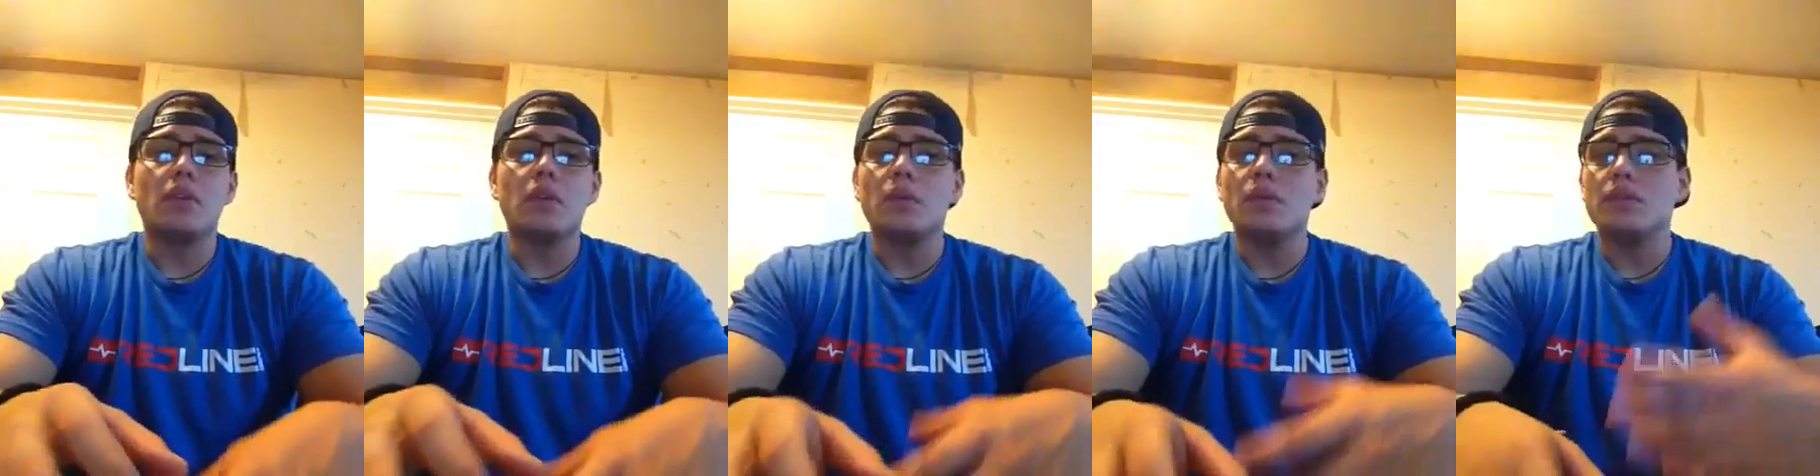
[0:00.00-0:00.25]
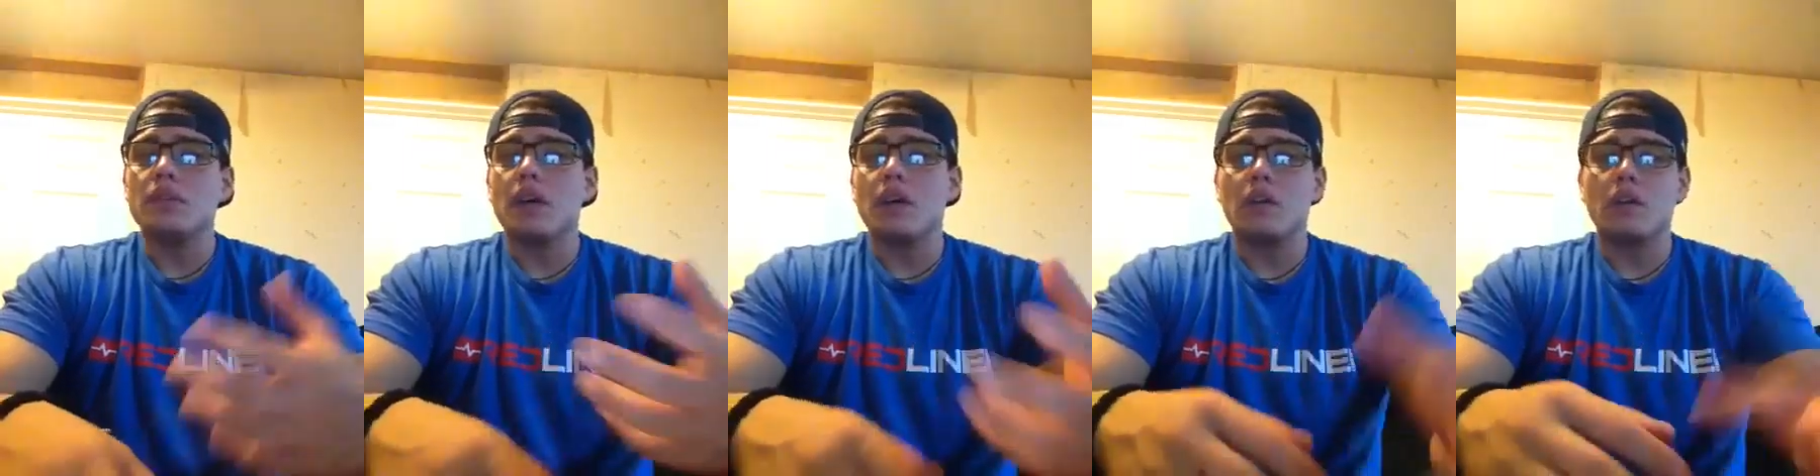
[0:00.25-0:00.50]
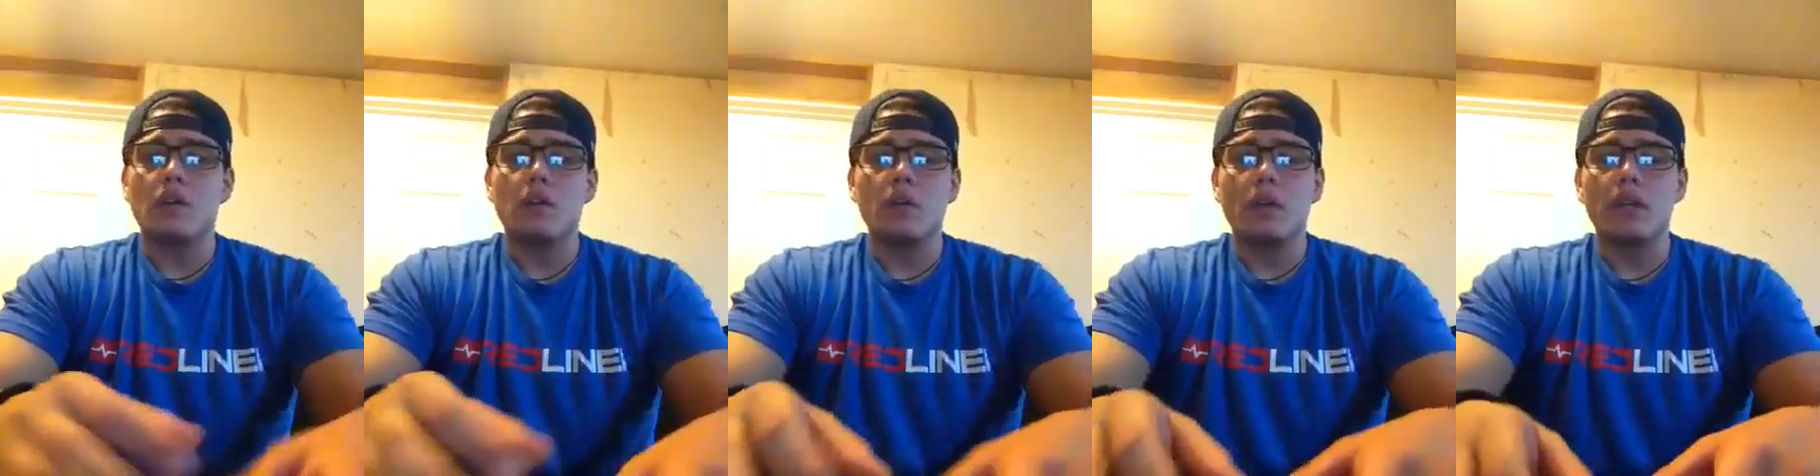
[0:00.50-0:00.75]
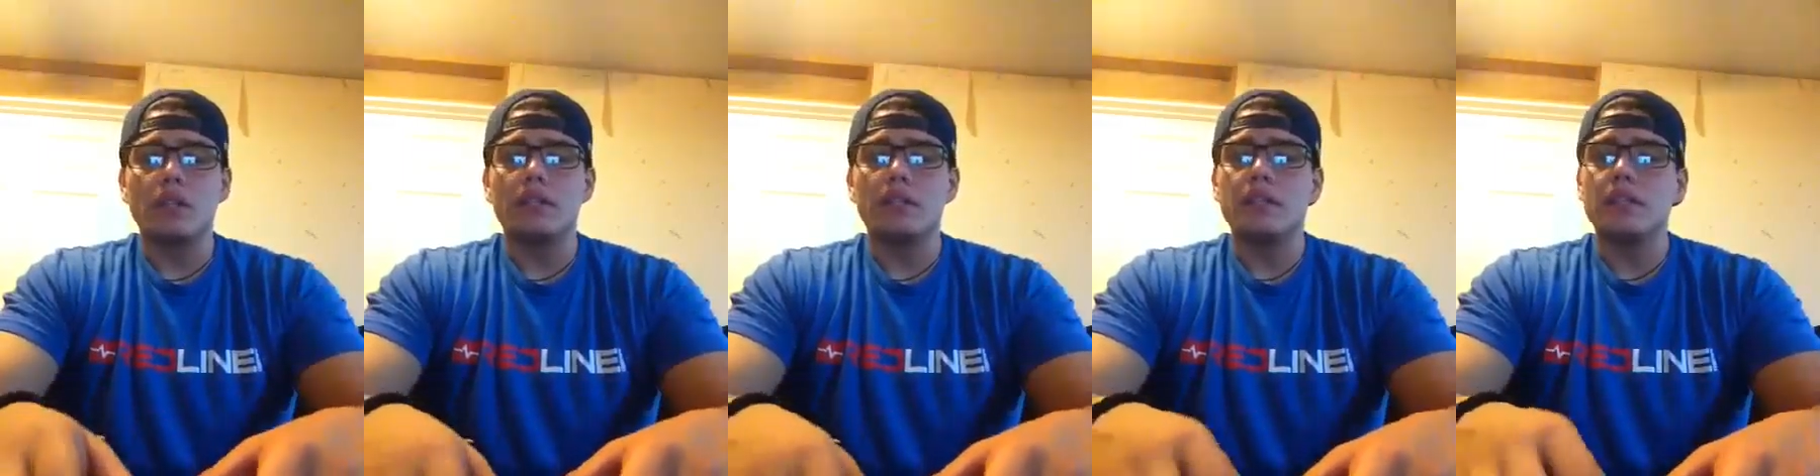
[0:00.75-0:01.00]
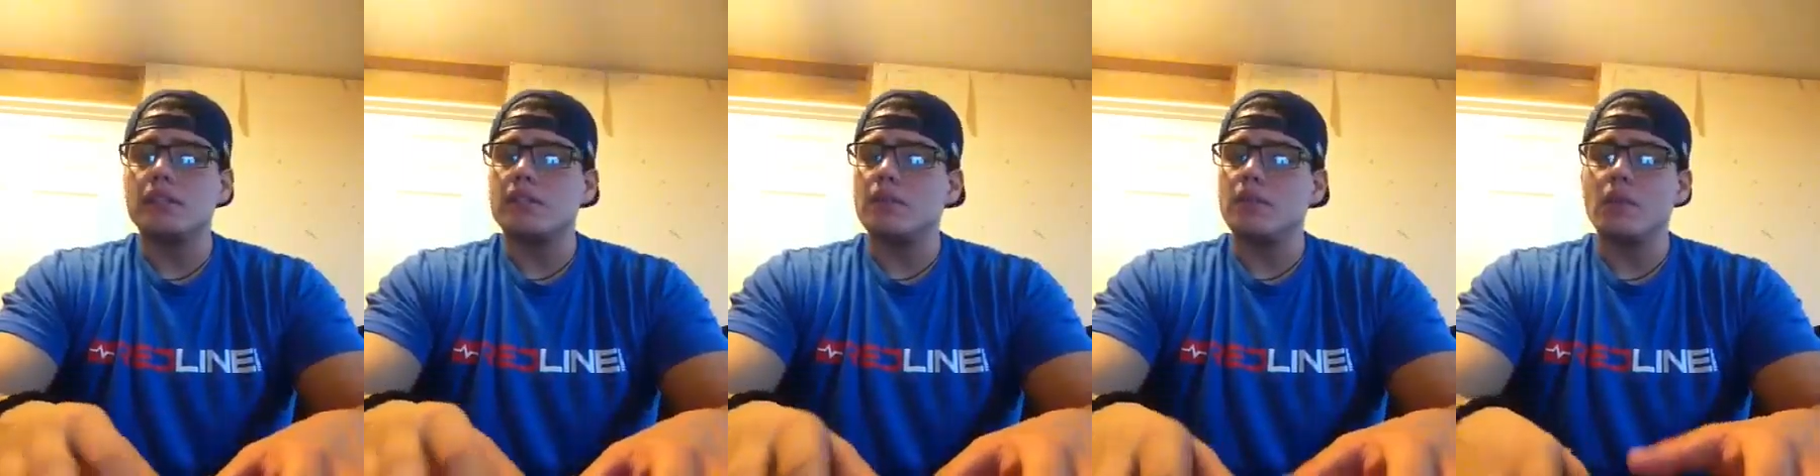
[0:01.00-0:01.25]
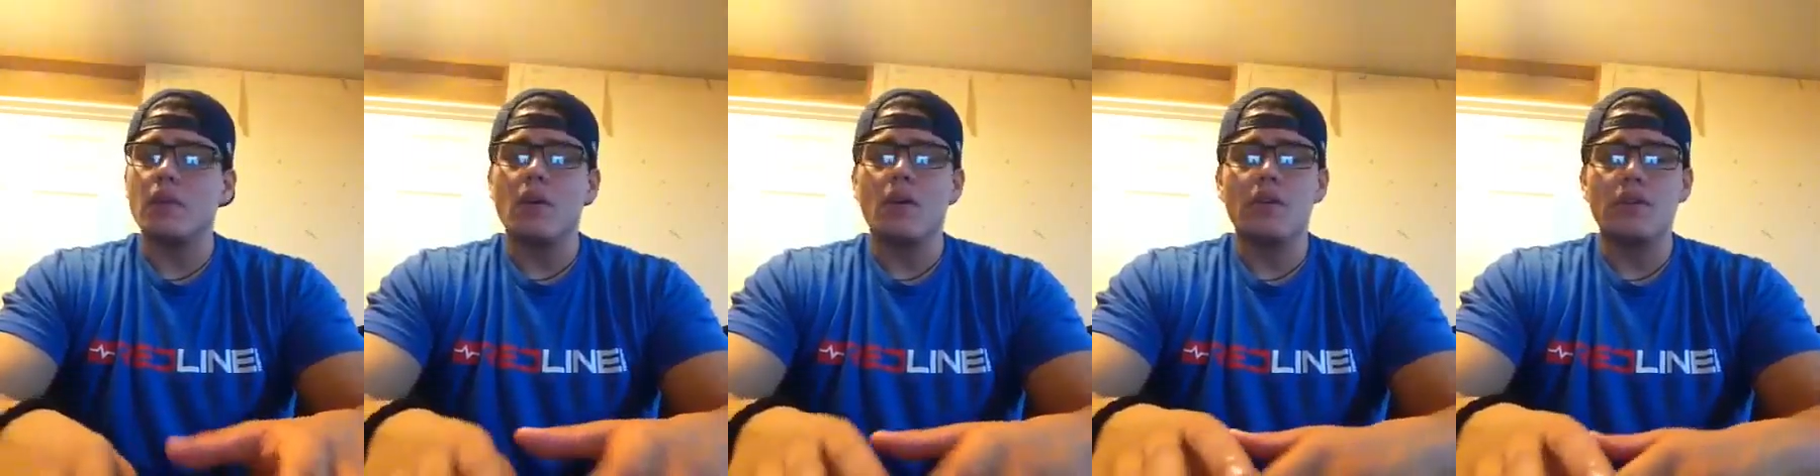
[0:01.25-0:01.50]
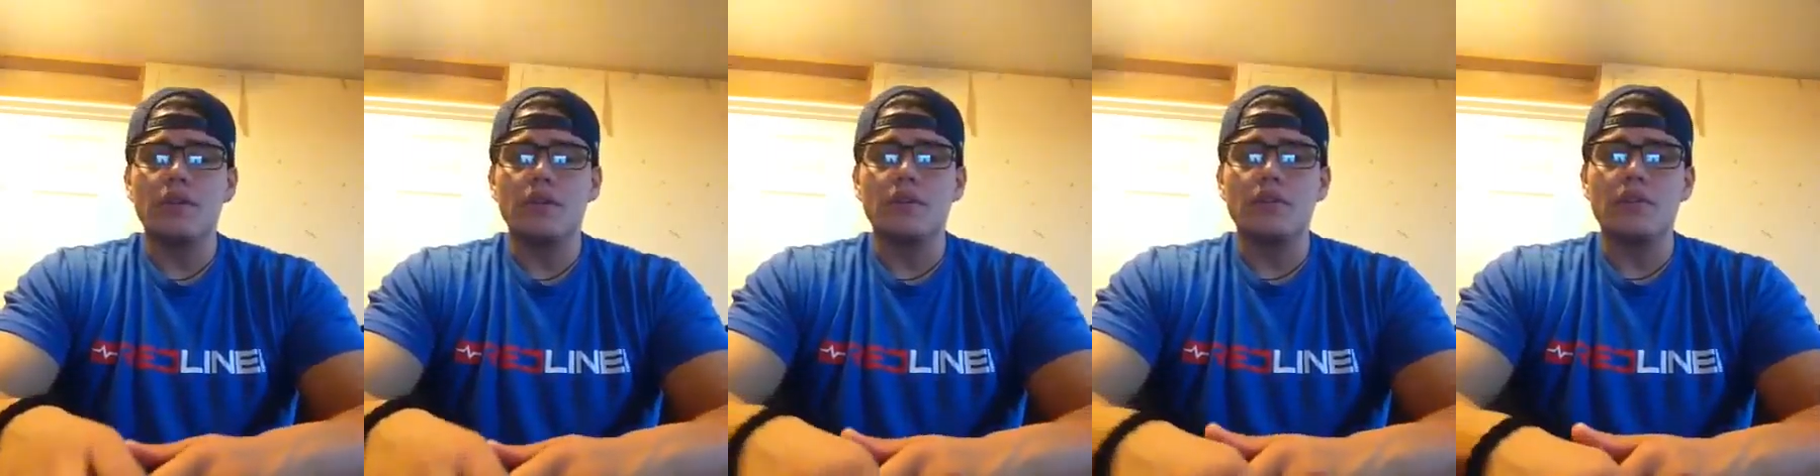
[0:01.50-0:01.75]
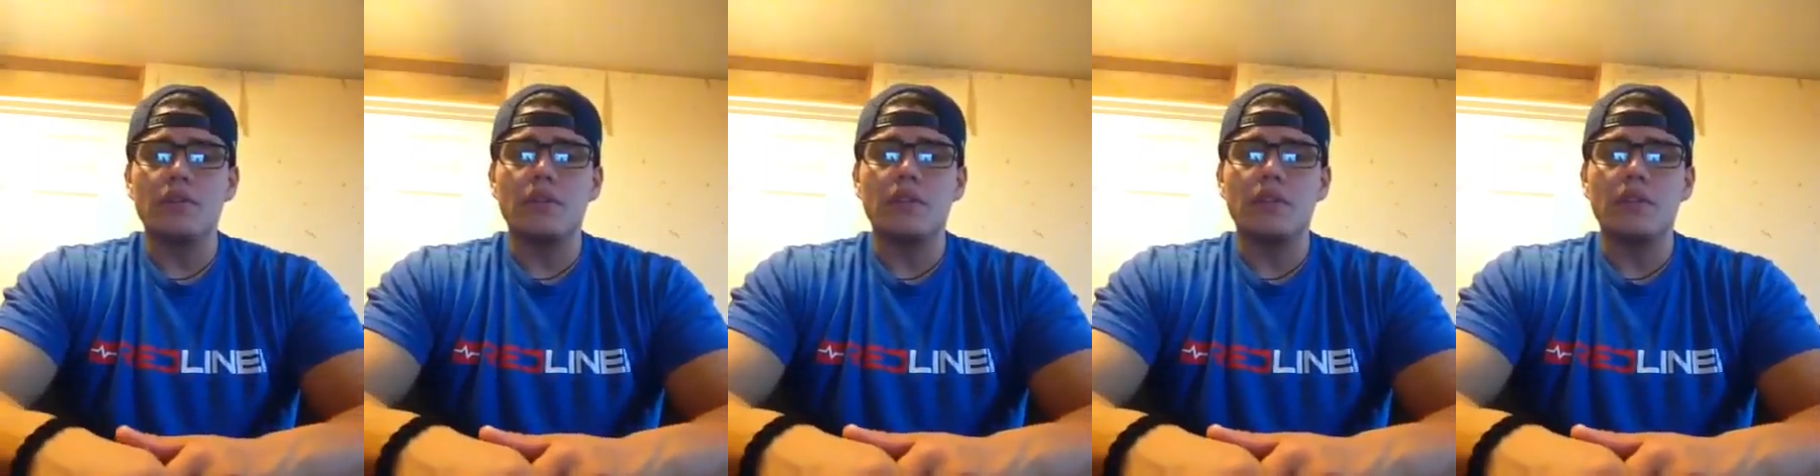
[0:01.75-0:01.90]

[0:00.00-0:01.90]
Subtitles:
you, it's auto-correcting, it's doing all these other